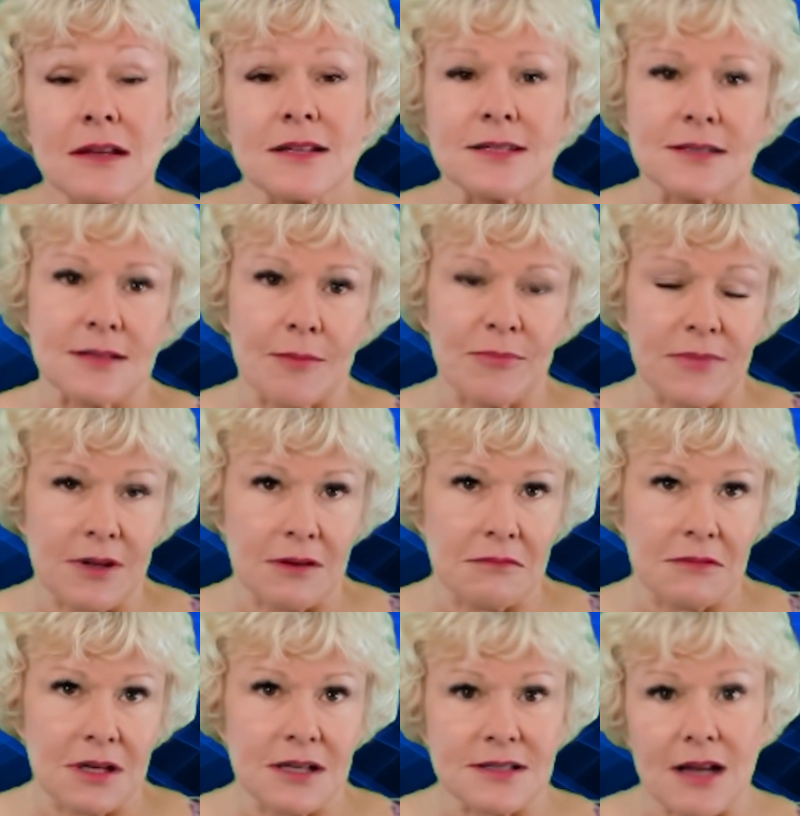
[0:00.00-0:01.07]

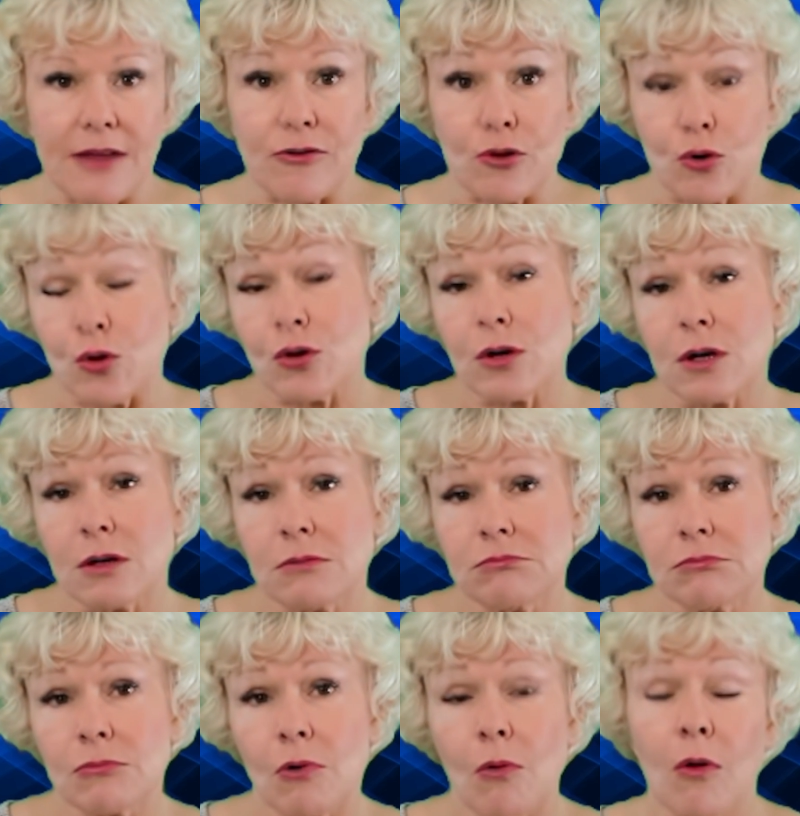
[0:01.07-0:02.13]
Something is either good
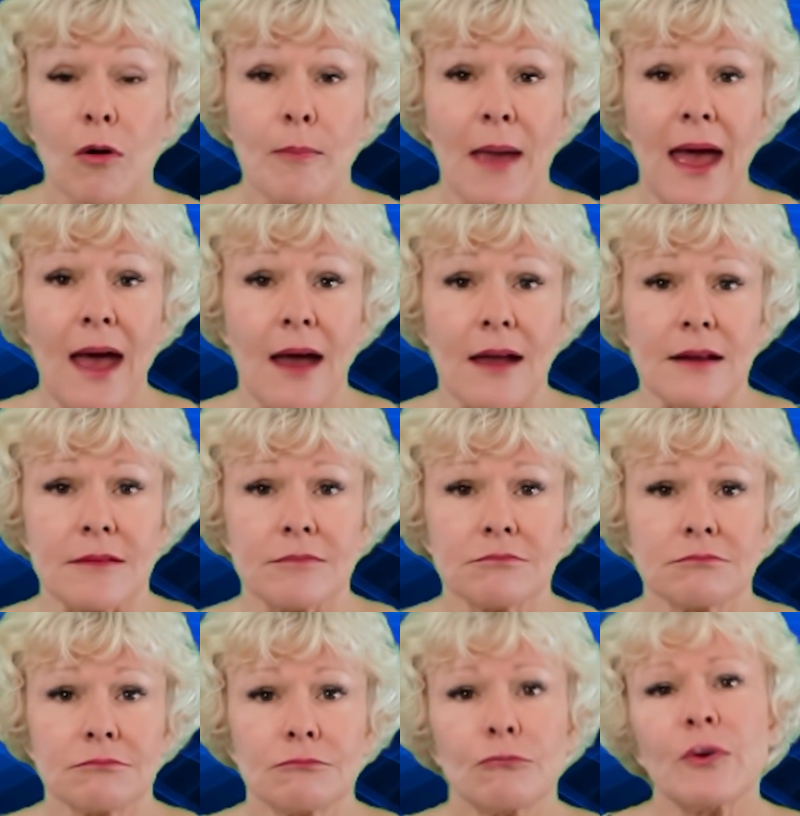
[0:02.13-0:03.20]
or bad,
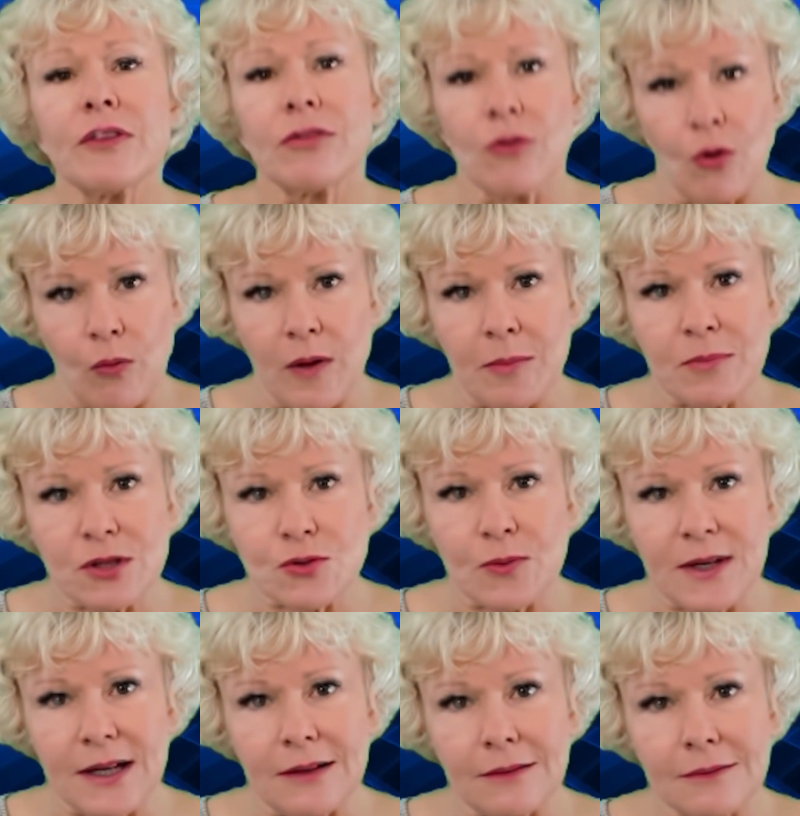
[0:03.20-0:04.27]
with no in
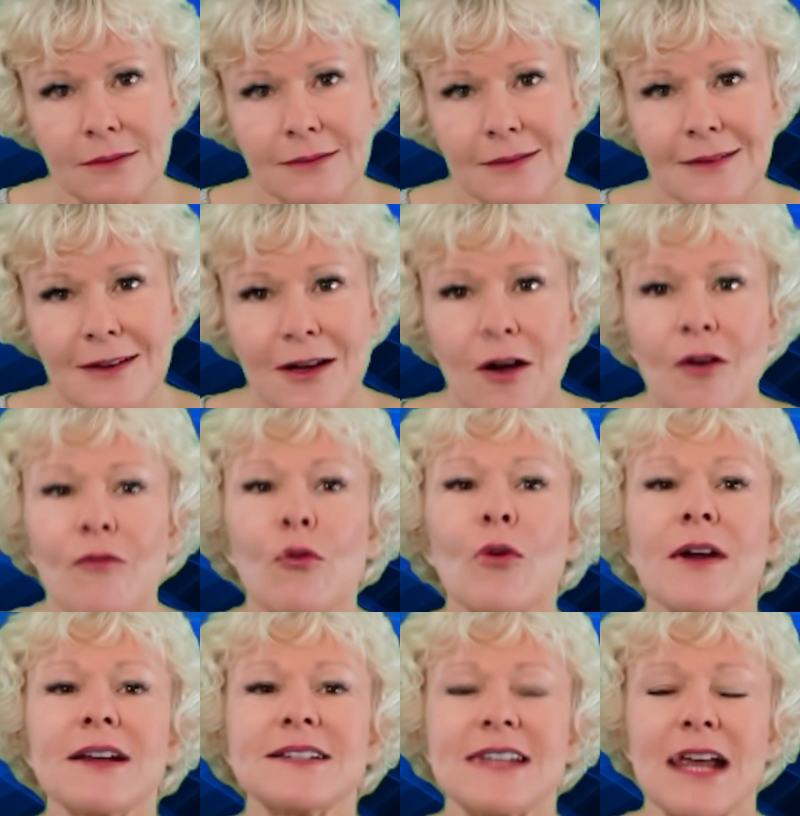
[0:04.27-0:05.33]
between.
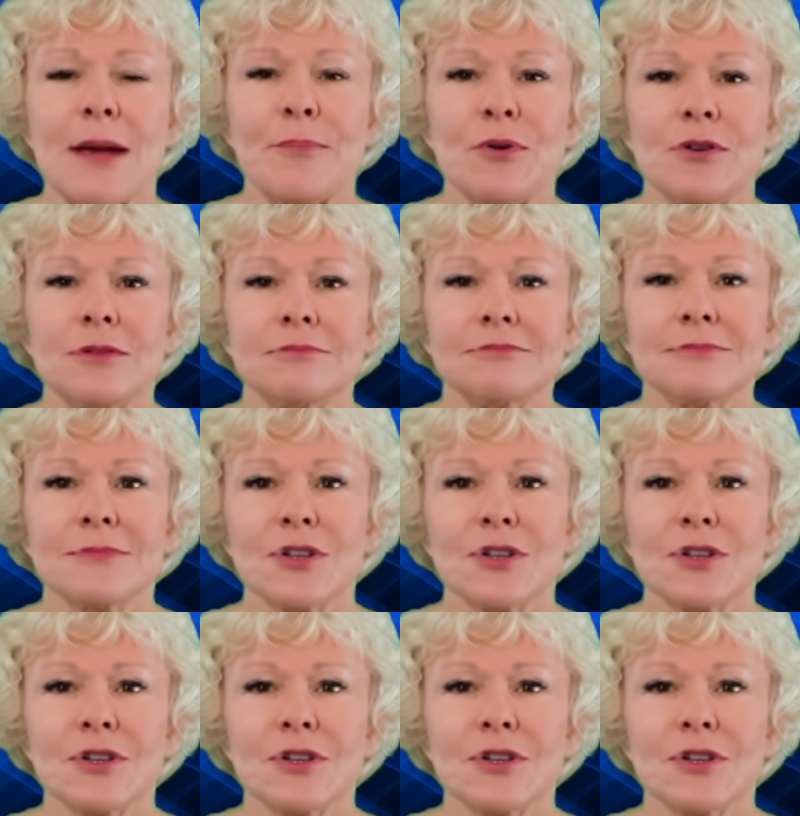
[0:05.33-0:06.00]
For example,